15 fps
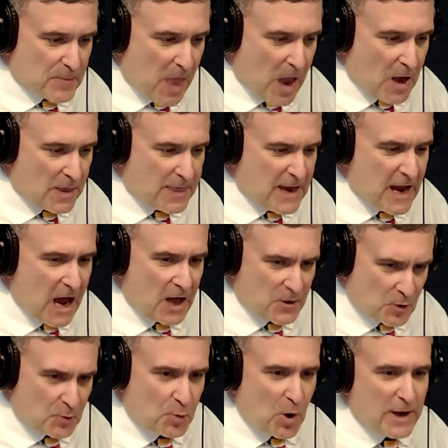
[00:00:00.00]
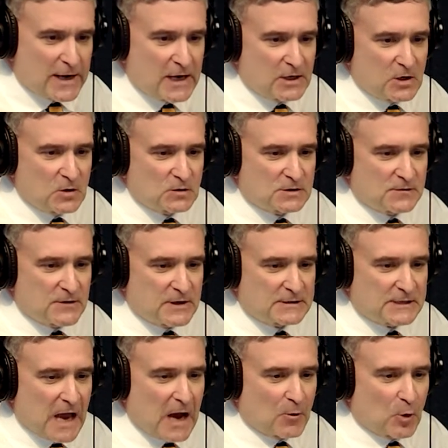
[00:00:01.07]
Mm, uh, the other breaking news of
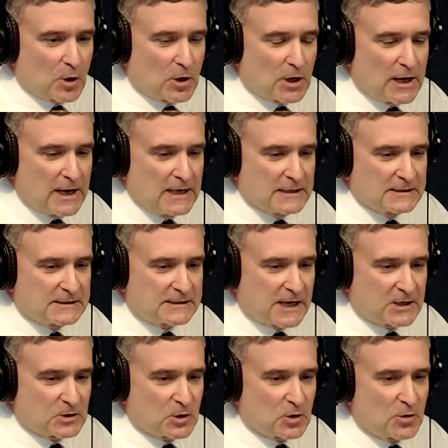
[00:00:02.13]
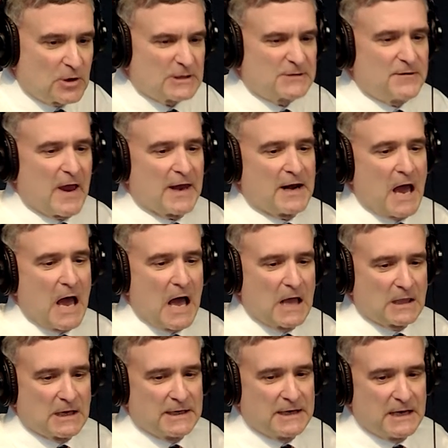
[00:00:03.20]
this hour is Senator Chris Van
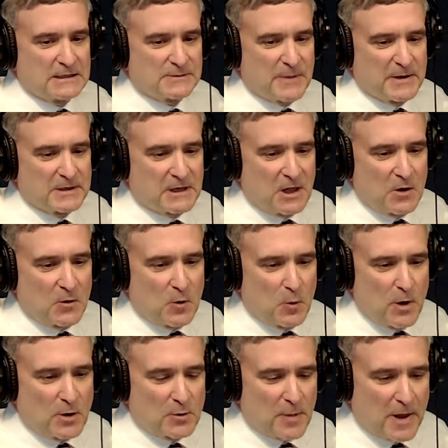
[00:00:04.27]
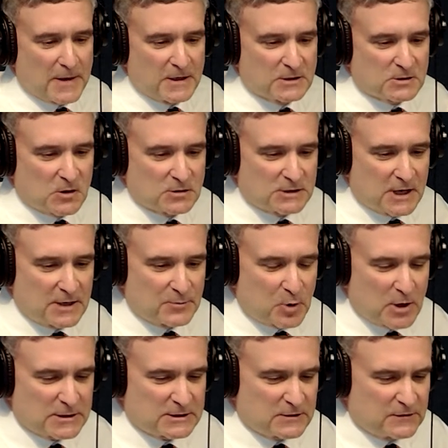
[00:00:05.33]
Hollen has been declared the winner by the Associated
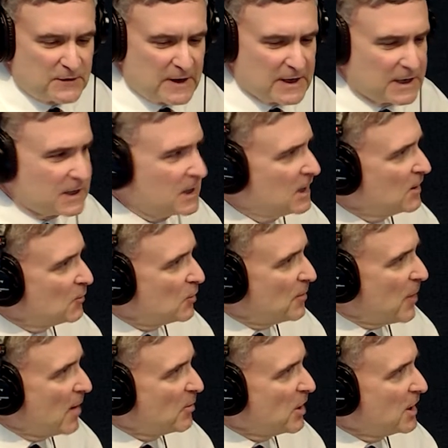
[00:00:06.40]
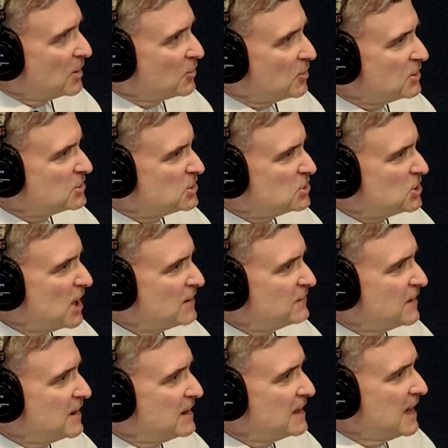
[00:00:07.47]
Press, defeating Republican Chris
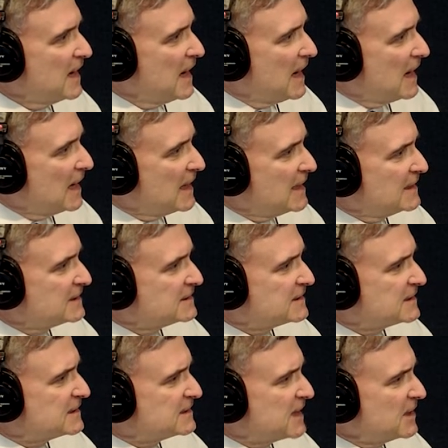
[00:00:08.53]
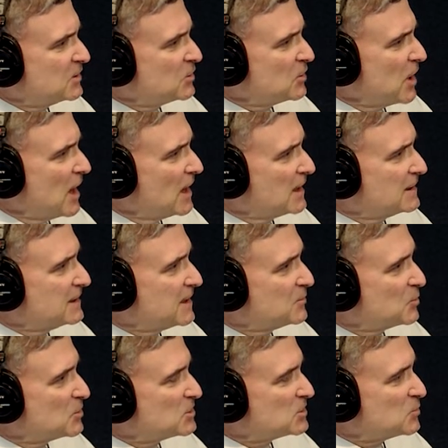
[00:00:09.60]
Chaffee. Uh, is the senator on?
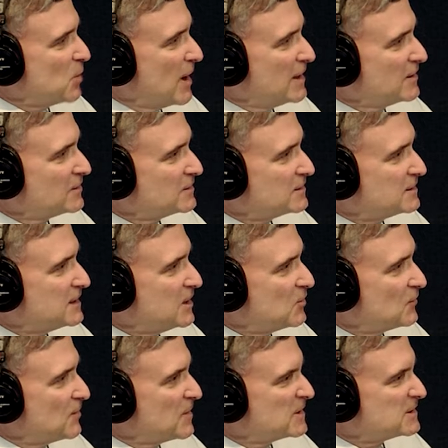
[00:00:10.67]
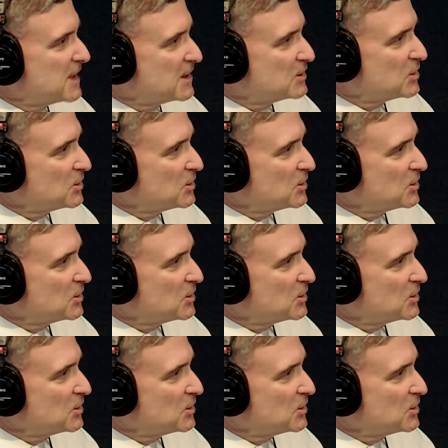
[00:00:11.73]
And we're just waiting to hear from the senator.